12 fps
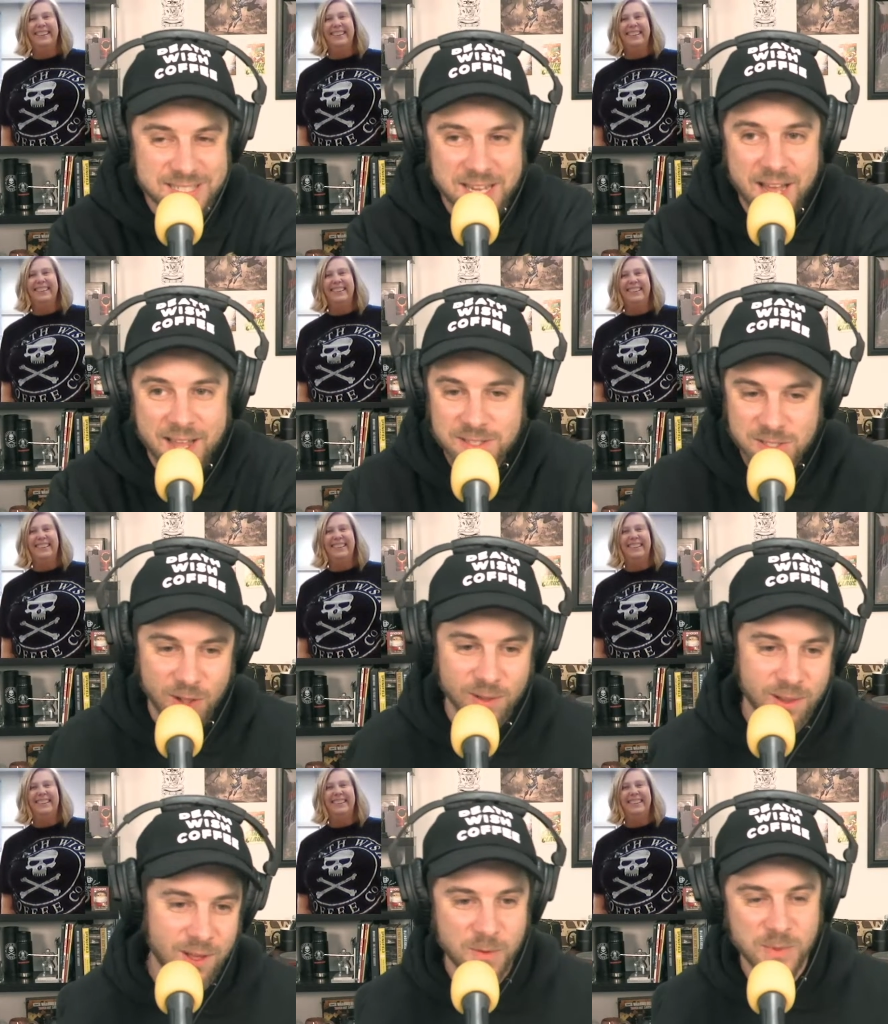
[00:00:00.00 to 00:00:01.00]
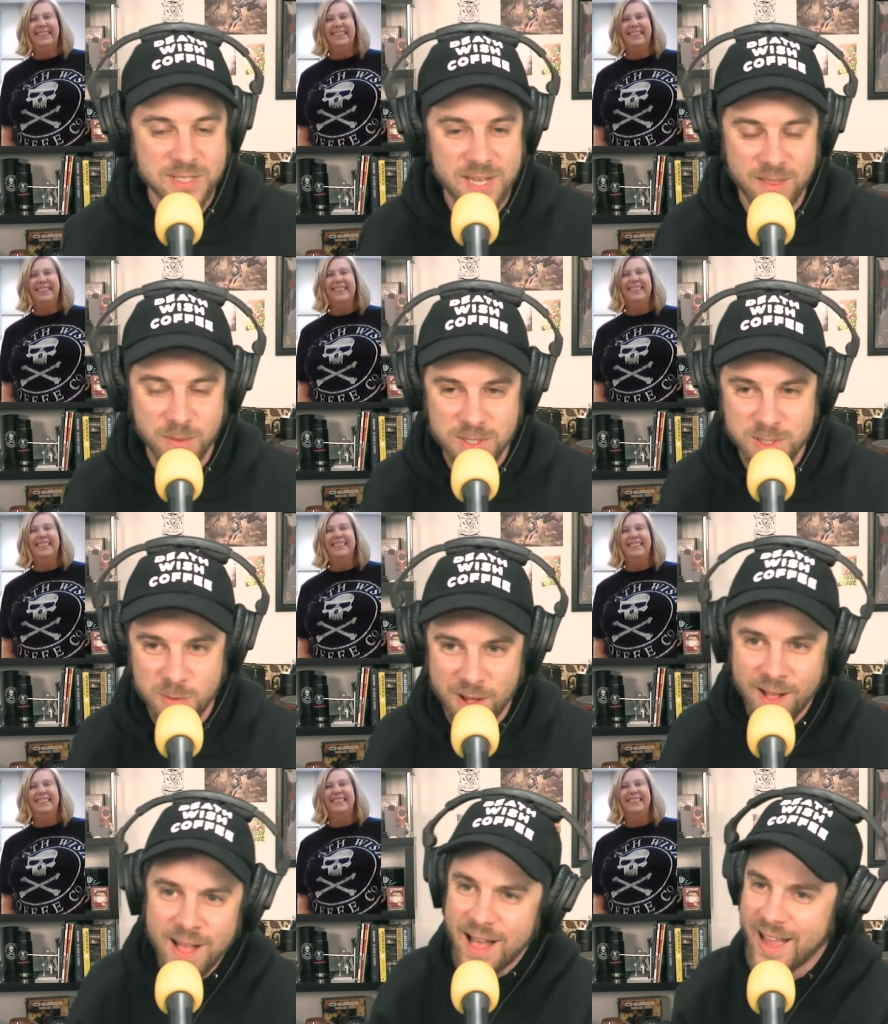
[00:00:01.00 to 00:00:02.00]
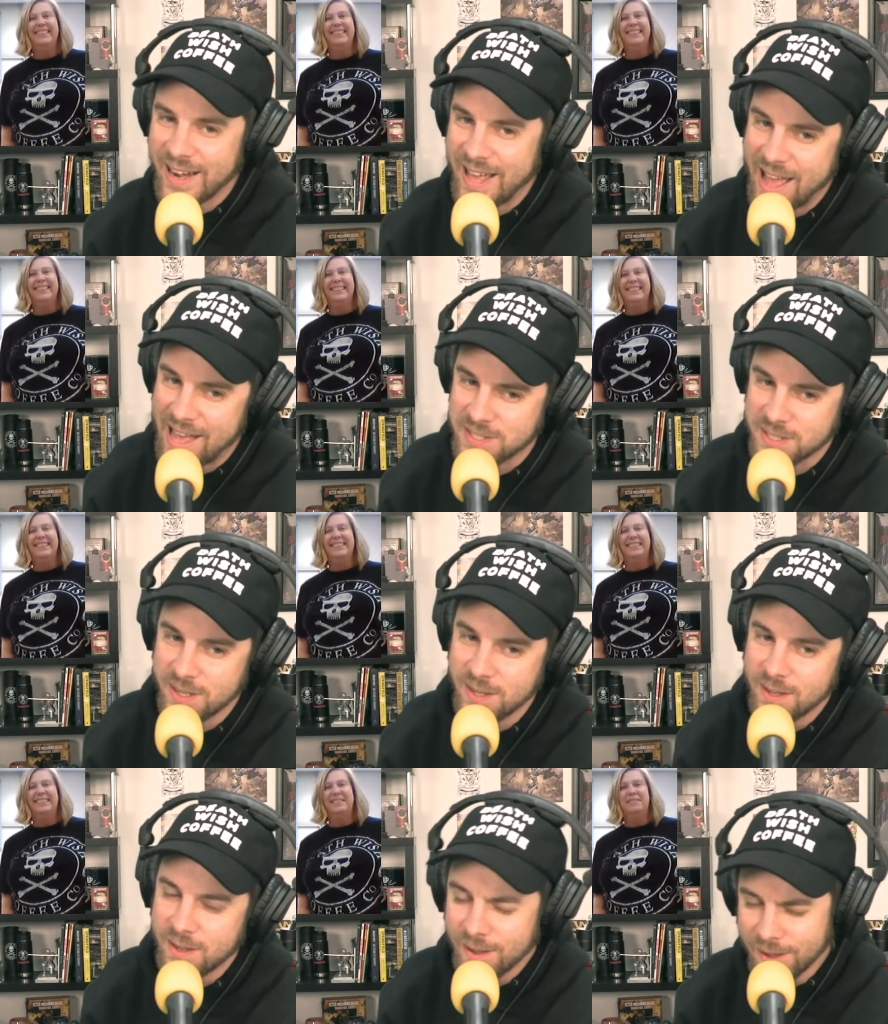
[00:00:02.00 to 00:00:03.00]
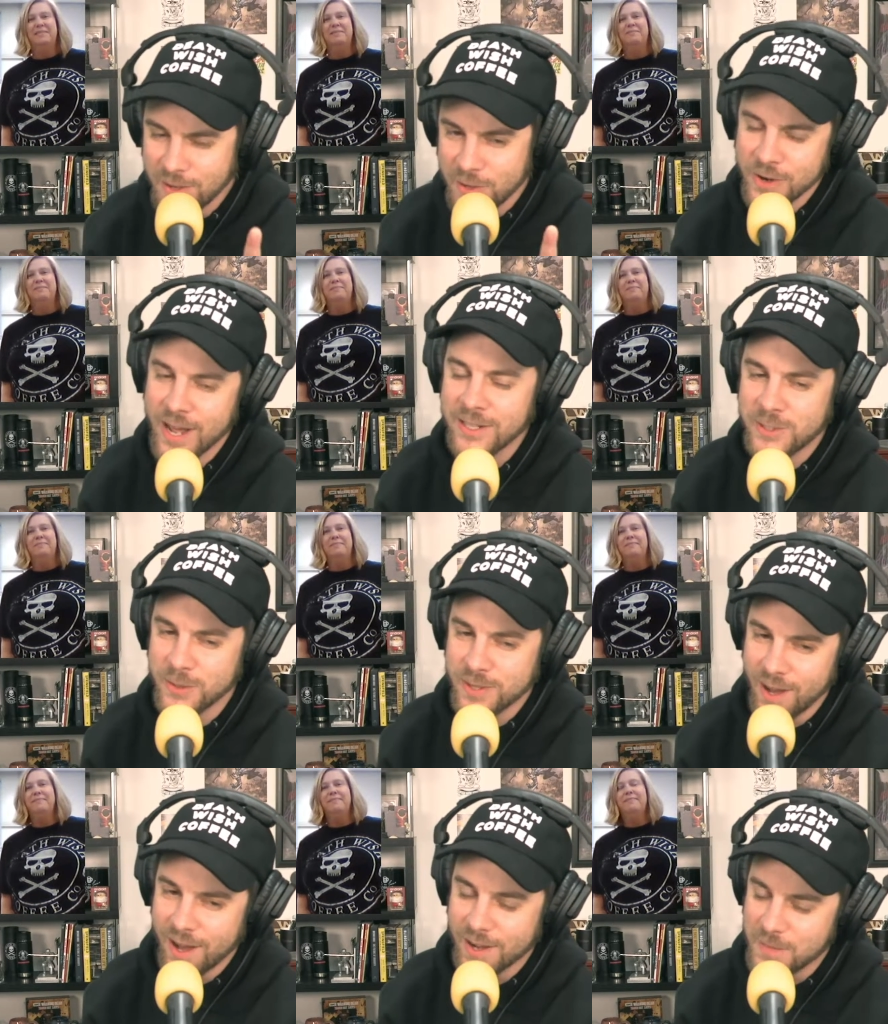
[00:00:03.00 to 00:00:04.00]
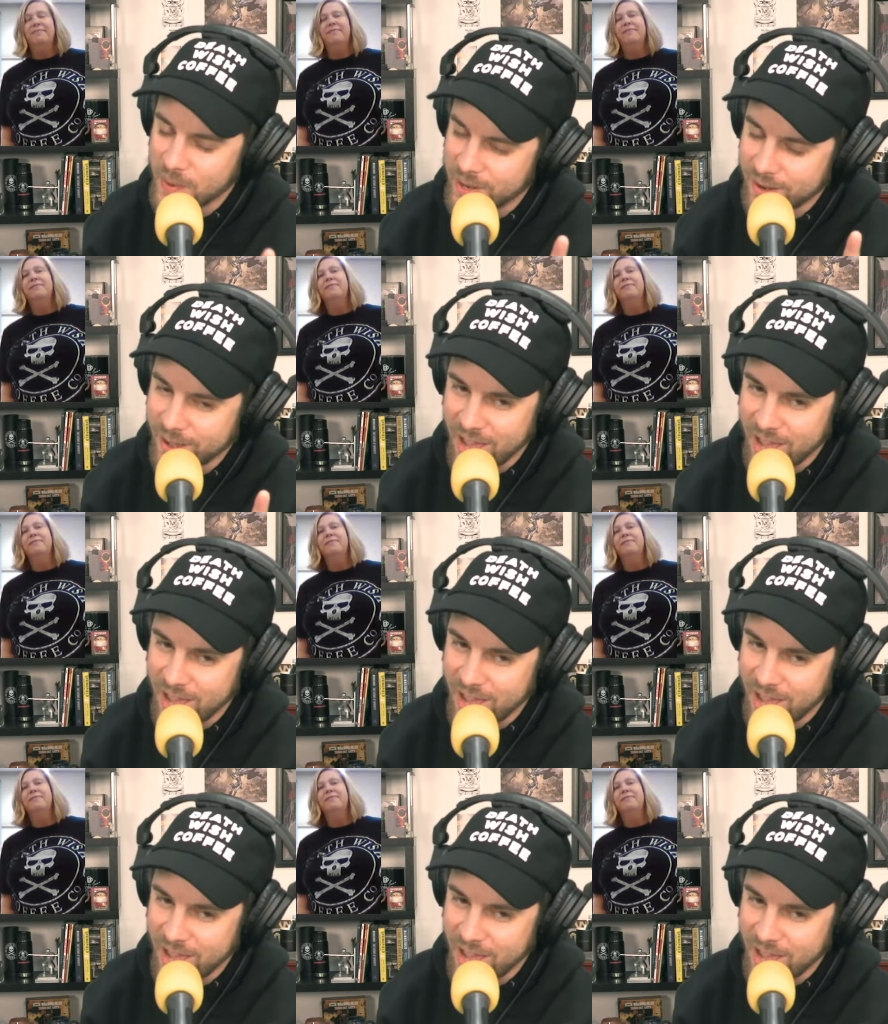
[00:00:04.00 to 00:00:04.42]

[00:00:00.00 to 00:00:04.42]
Speaker 1: science along with Death Wish as well. I got to ask, you're not too young, but